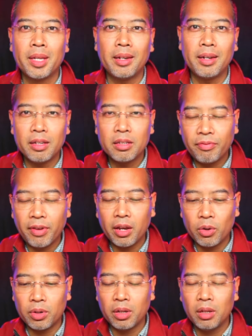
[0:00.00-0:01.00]
And it is
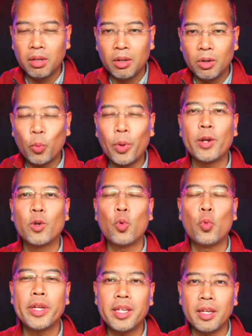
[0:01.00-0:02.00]
found when
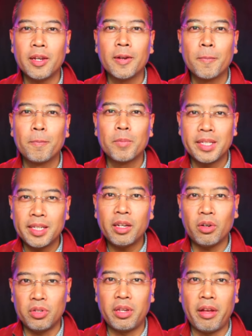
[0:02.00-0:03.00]
we see
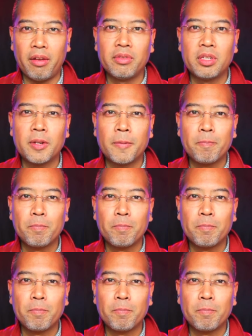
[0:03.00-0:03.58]
ourselves,